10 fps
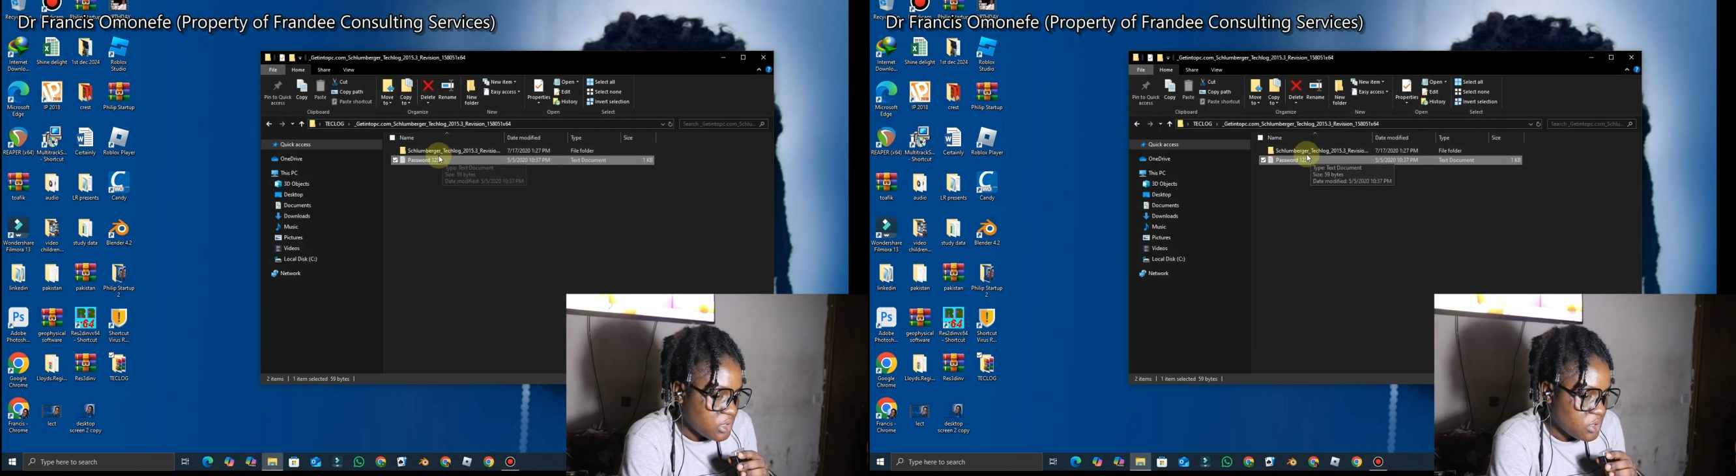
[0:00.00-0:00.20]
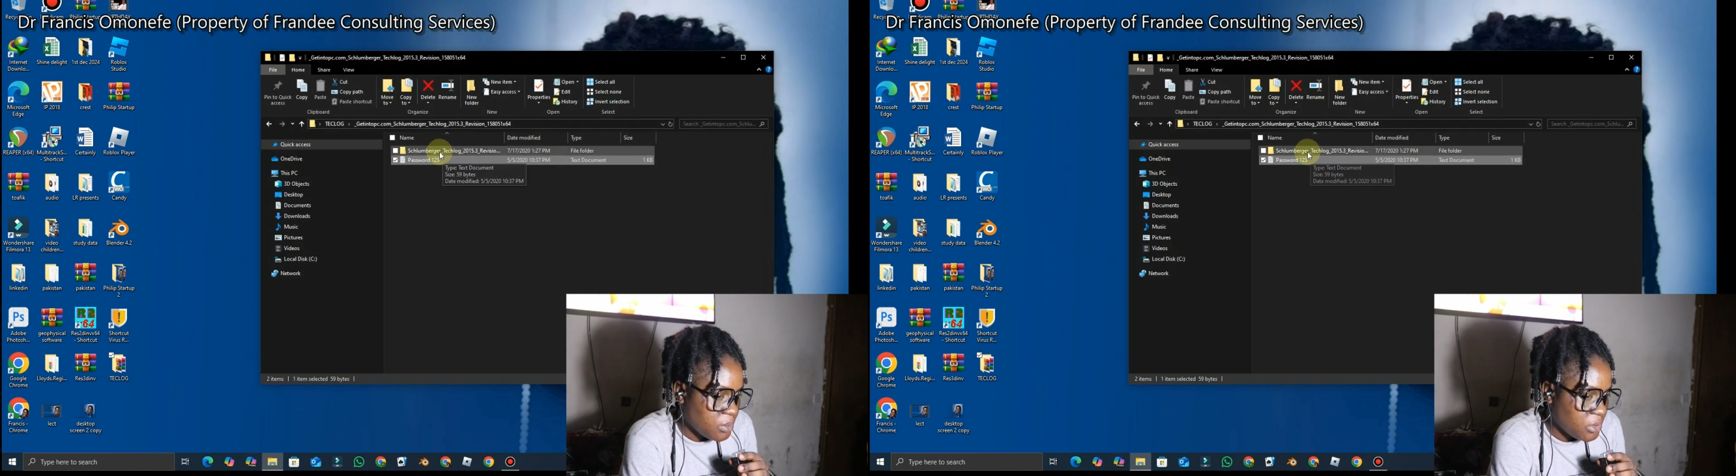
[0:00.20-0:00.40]

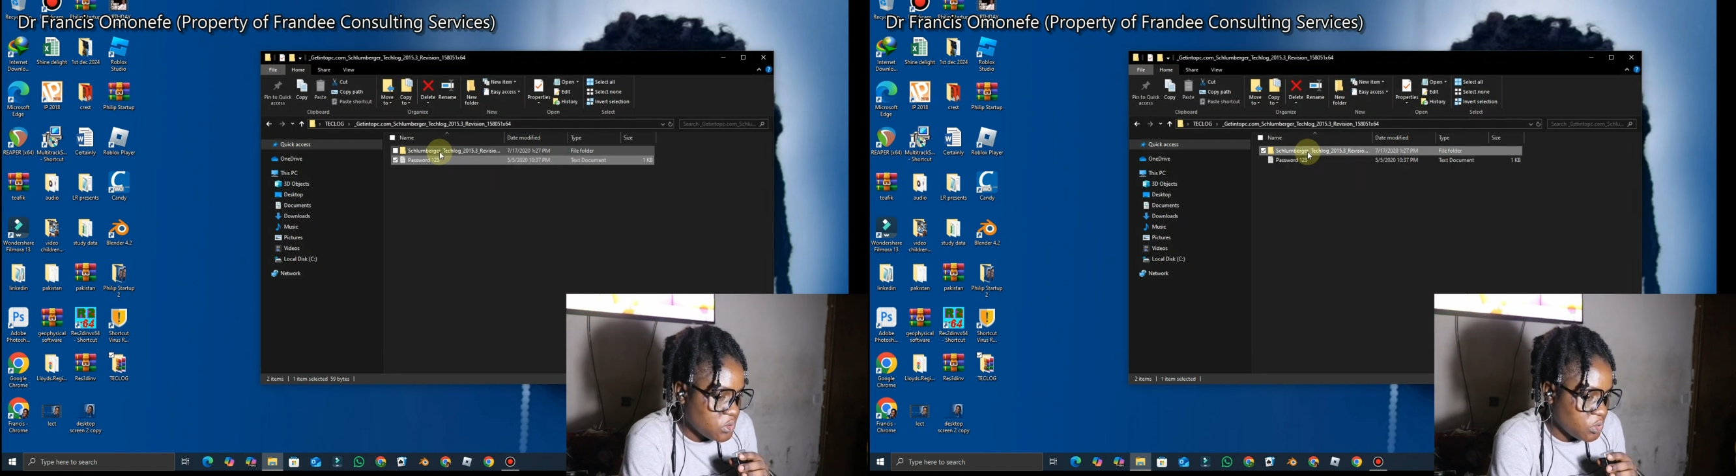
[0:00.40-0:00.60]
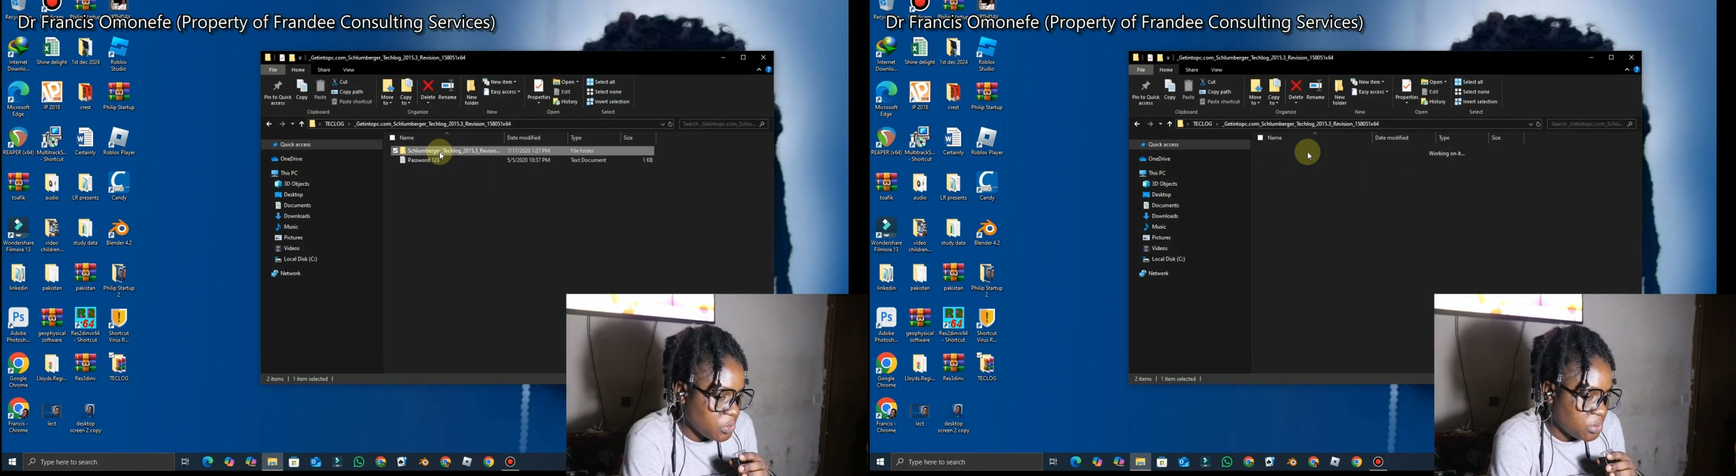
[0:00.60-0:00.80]
So I'm
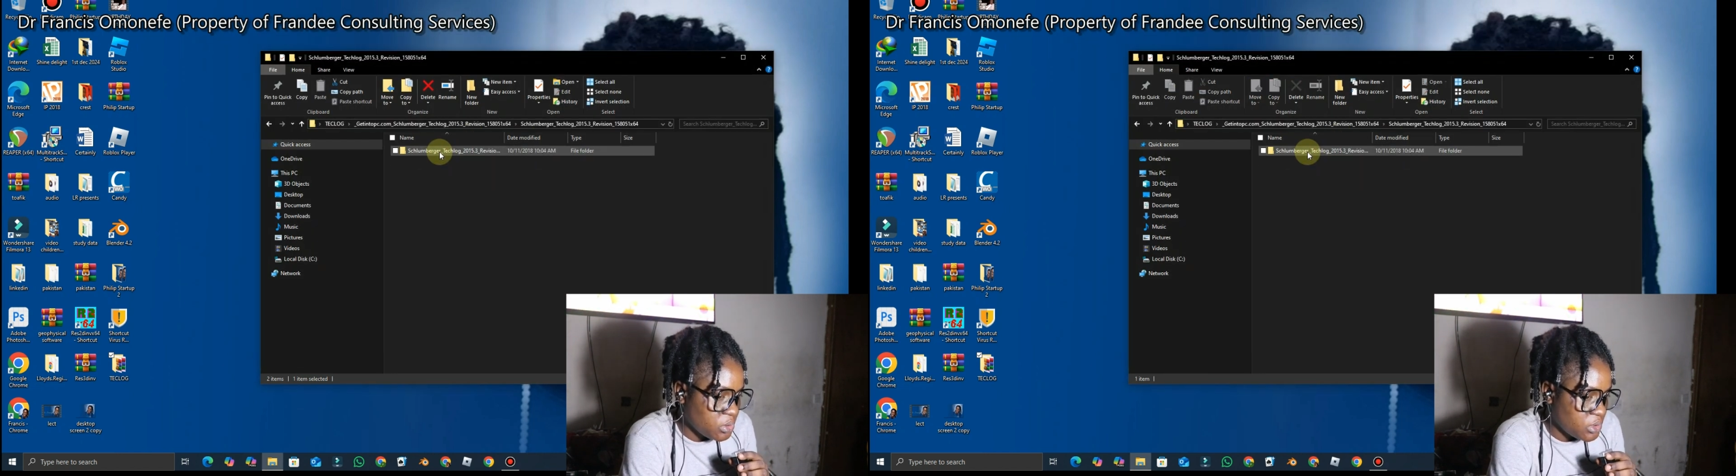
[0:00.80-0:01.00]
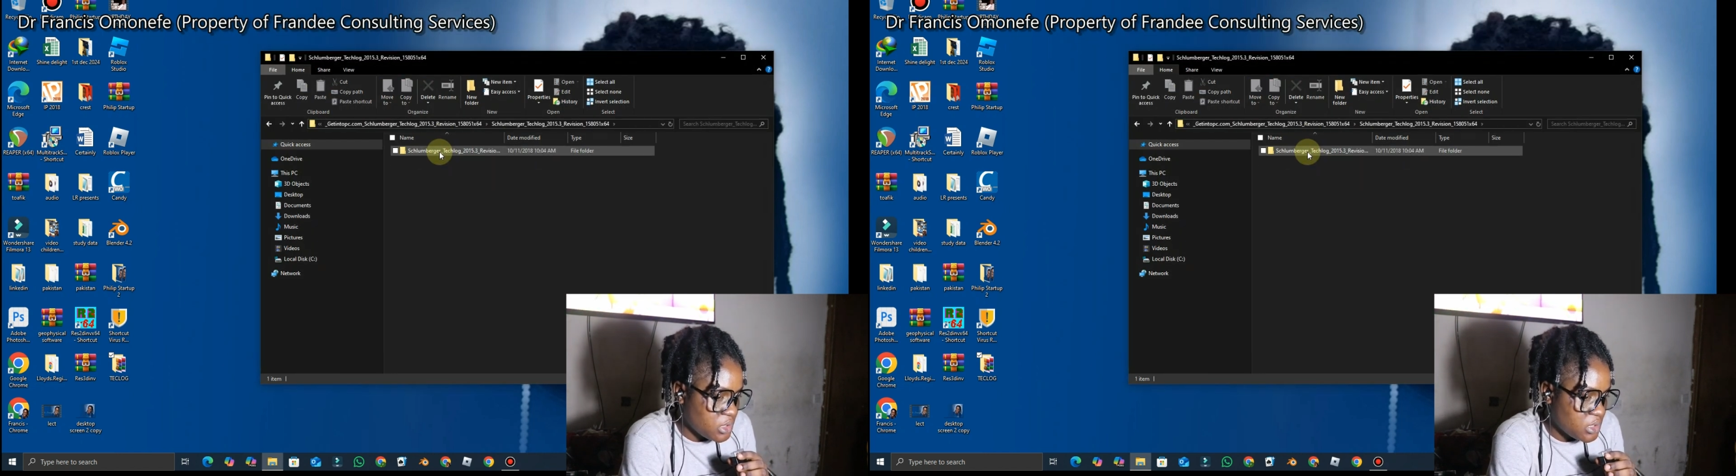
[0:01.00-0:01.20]
going to
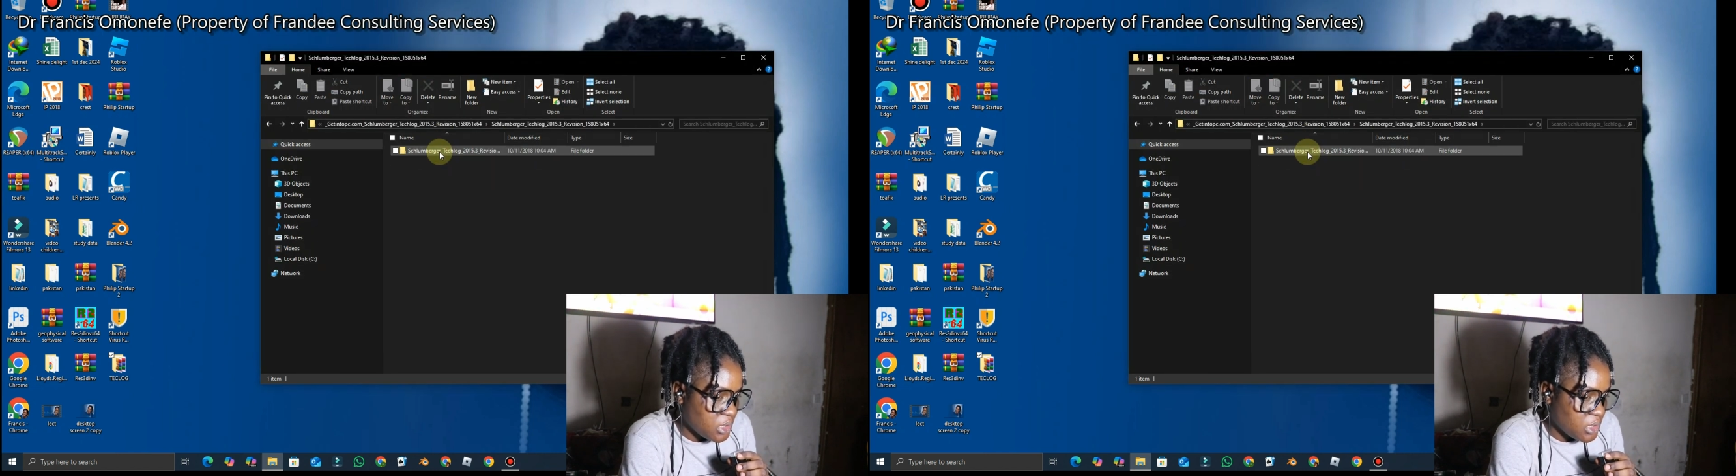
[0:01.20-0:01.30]
open this